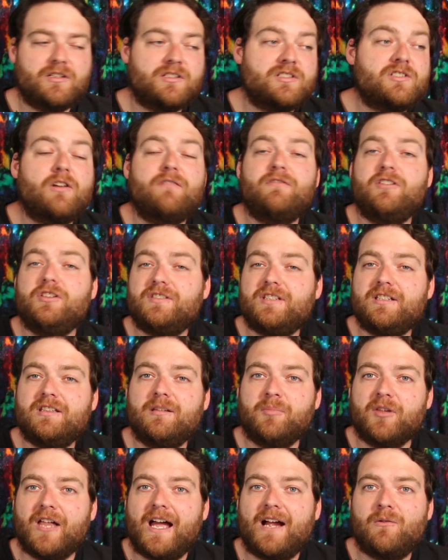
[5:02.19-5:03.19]
So have you seen The
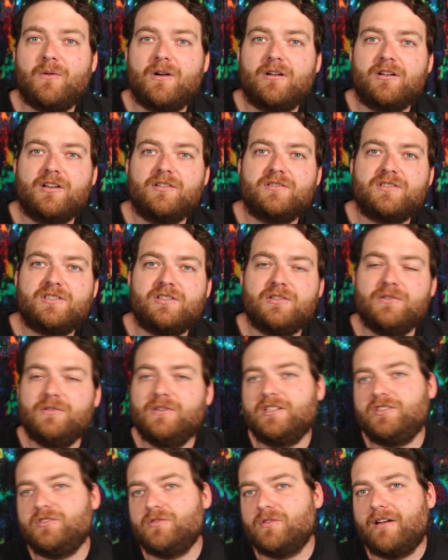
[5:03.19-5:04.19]
Blackwell Ghost 2?
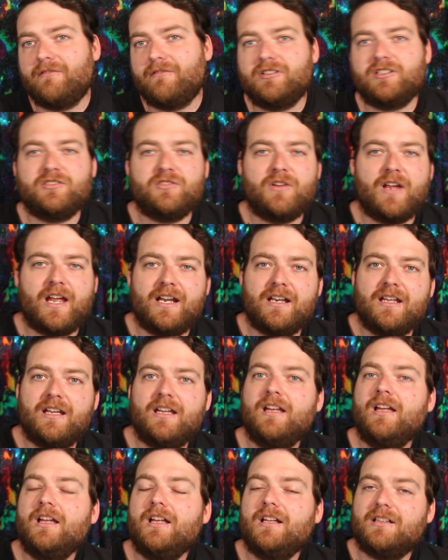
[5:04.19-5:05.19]
Did you it? Did you hate
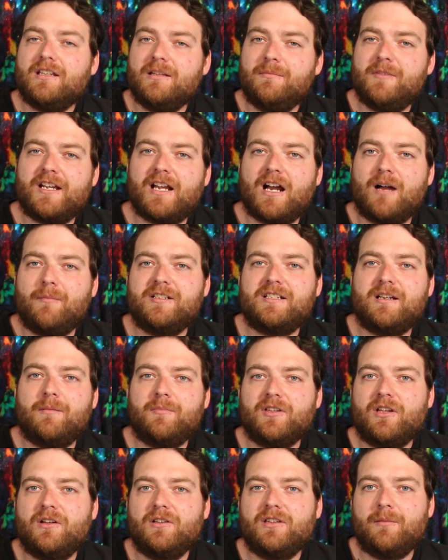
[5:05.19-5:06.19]
it? Leave me a comment down
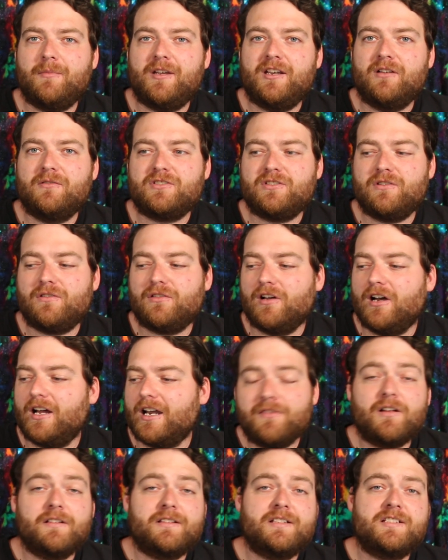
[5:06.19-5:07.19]
below and let me know what you thought.
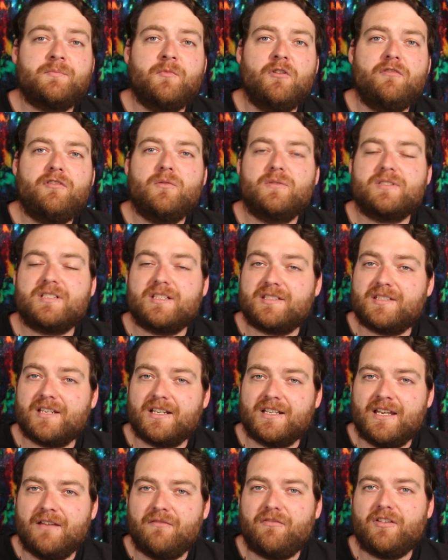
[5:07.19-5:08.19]
I thought this movie was a
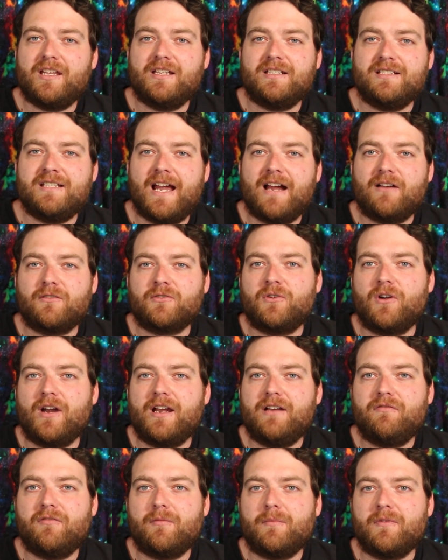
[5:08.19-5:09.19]
significant
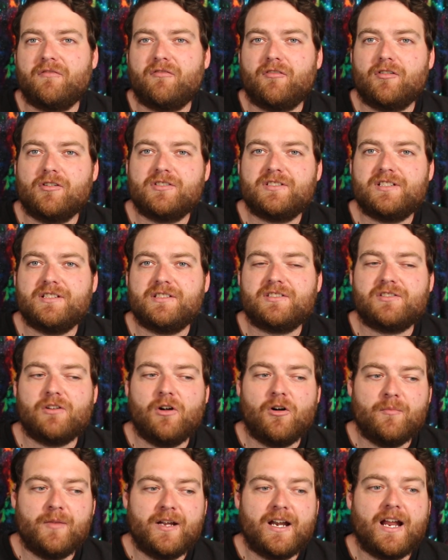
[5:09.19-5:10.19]
downgrade from the first
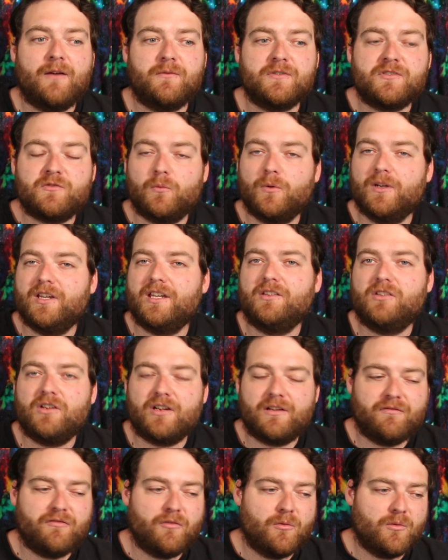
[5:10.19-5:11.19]
installment. I was really
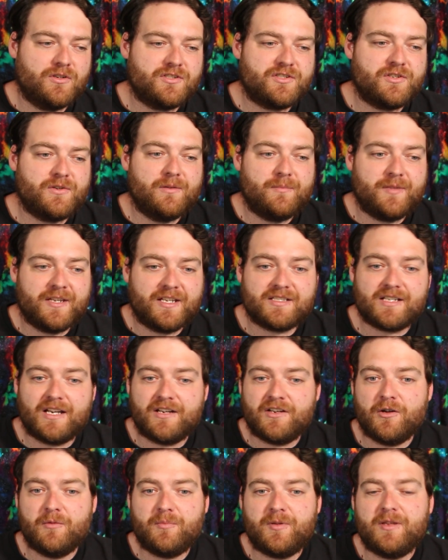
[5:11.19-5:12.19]
looking forward to it because I
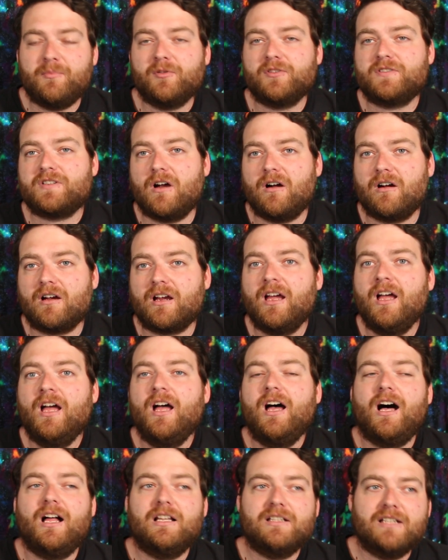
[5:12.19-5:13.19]
know people talk
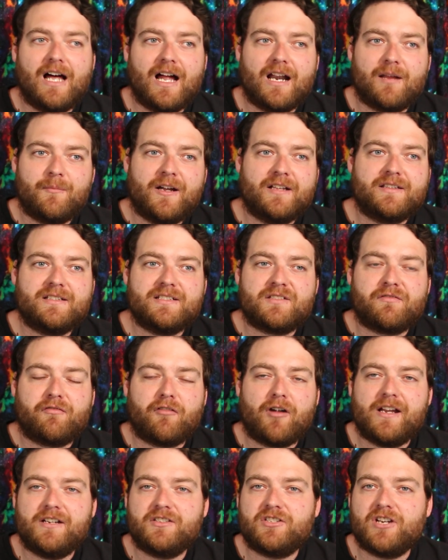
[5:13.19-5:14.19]
a lot about this
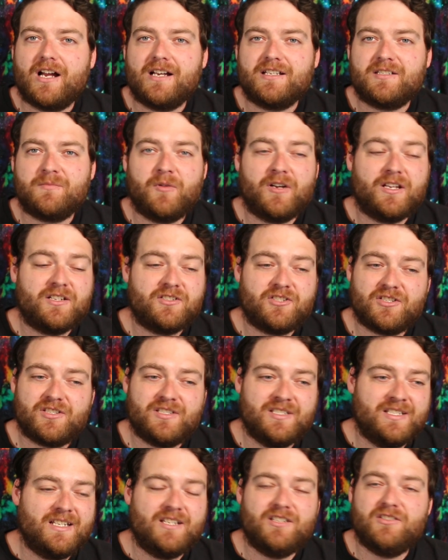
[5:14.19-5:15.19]
franchise, but it
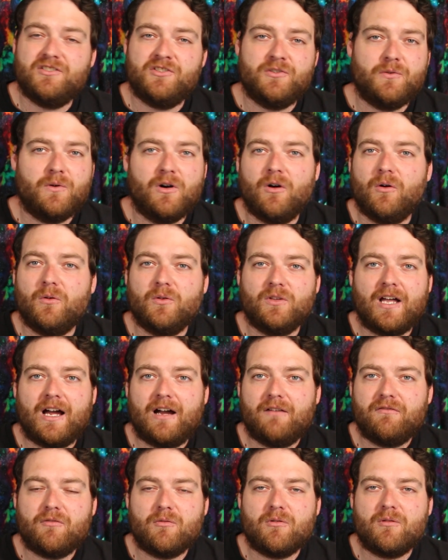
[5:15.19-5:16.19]
just didn't do a whole
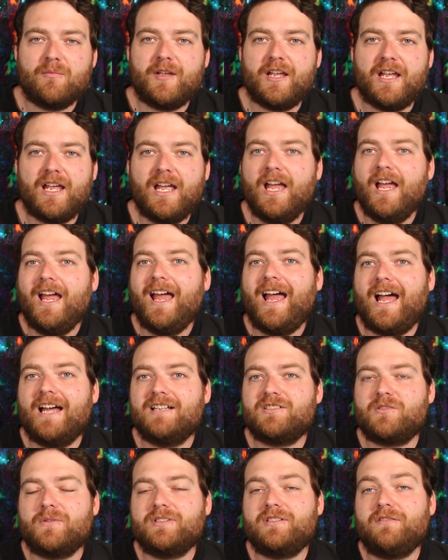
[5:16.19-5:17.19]
lot for me.
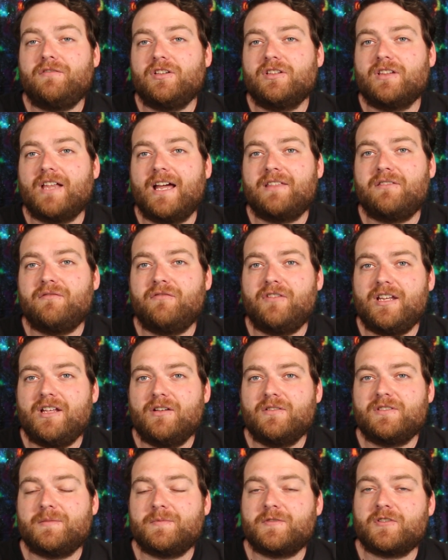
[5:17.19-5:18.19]
As always, if you like the video
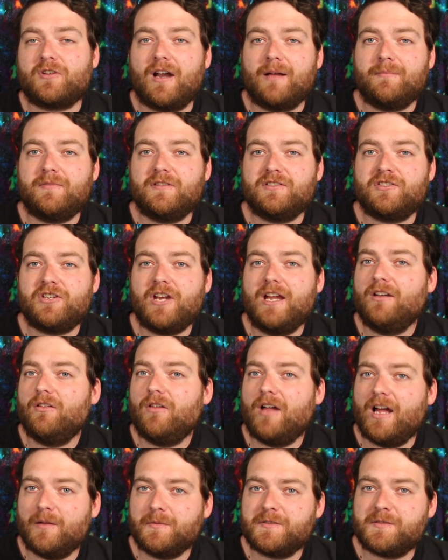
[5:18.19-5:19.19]
and subscribe to the
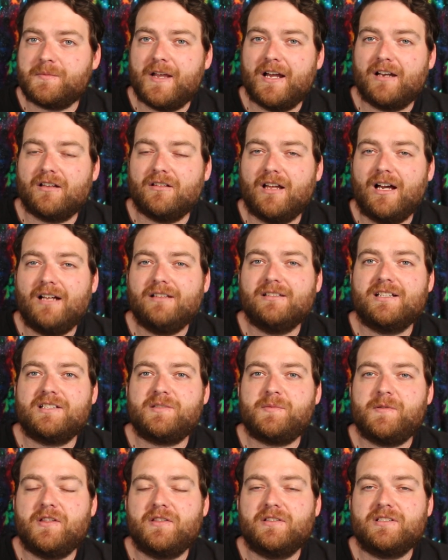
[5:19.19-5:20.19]
channel, it helps me out a lot and
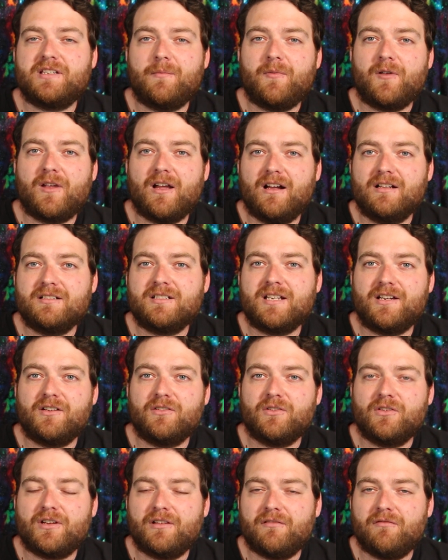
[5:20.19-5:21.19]
lets me know the type of content you're
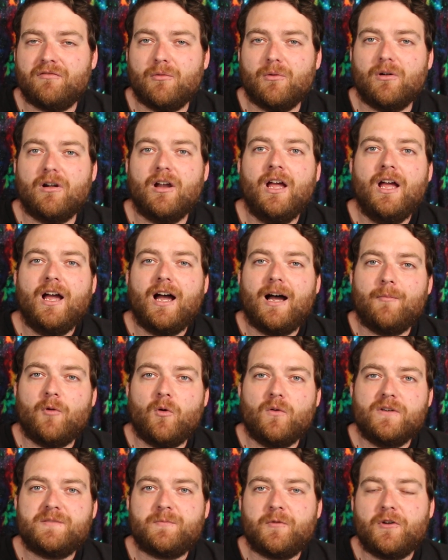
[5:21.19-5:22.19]
looking for. I'm
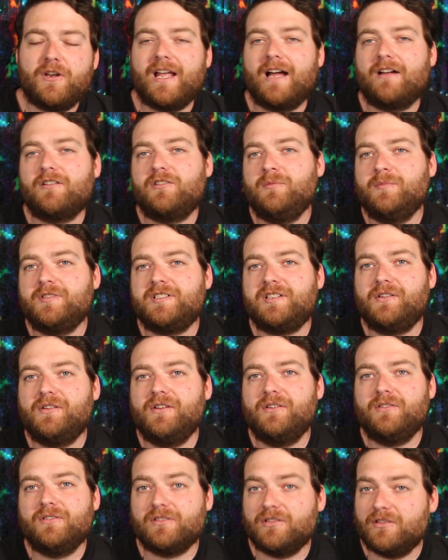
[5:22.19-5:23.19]
always putting out new
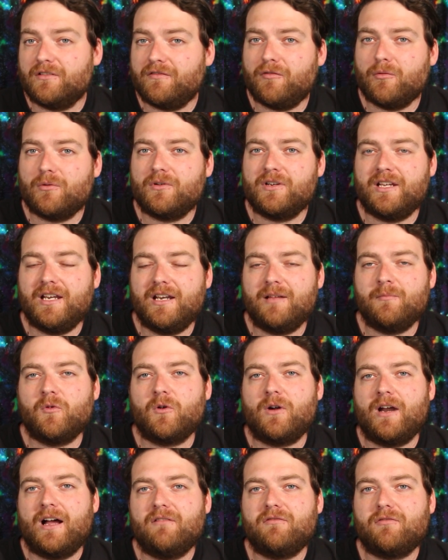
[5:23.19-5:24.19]
material and look forward to getting
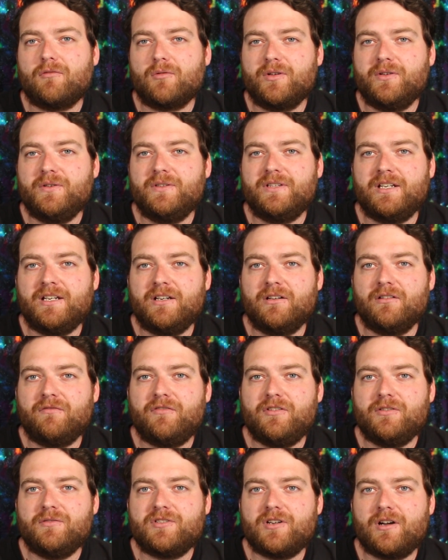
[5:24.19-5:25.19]
more out for you in the near
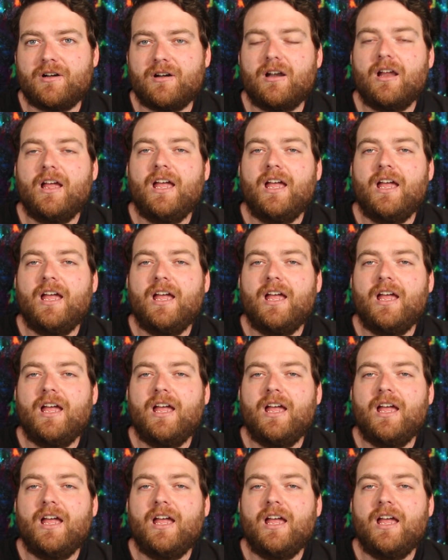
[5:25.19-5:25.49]
future.